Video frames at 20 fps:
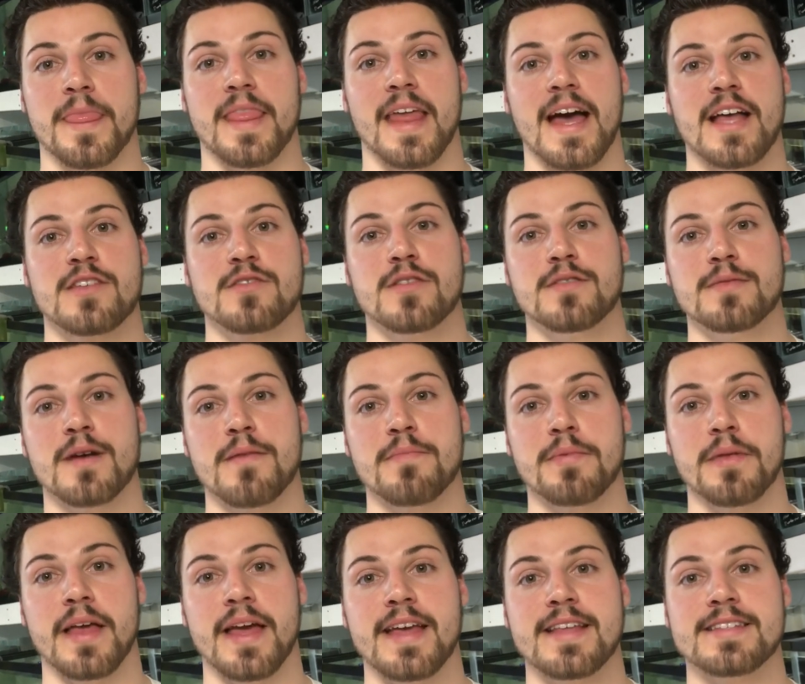that's one of my
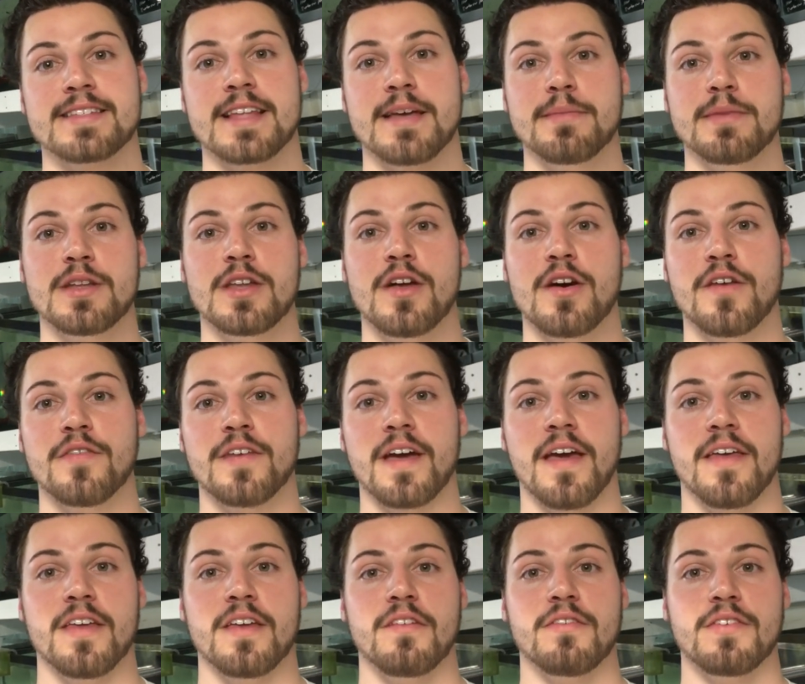plans. Let me know if
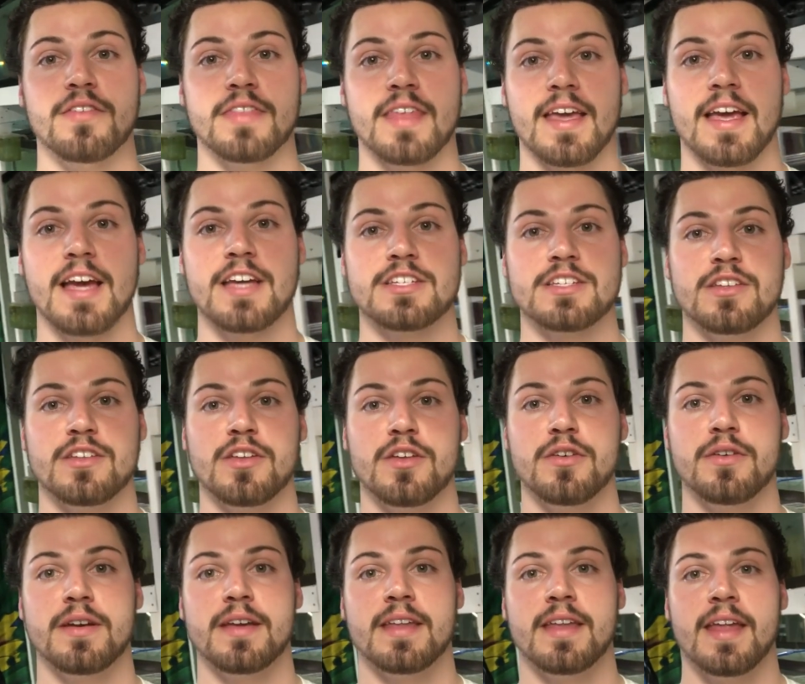you think I should
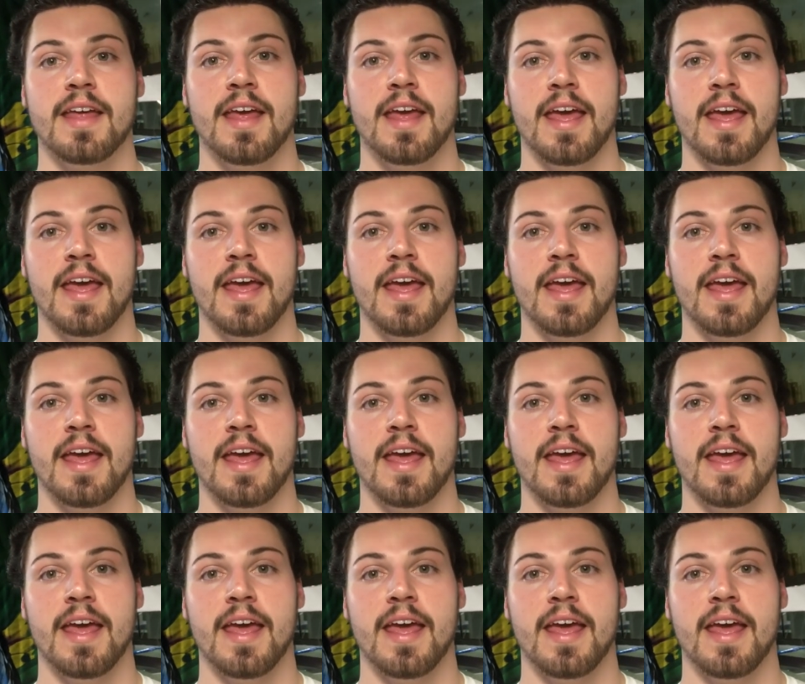do it,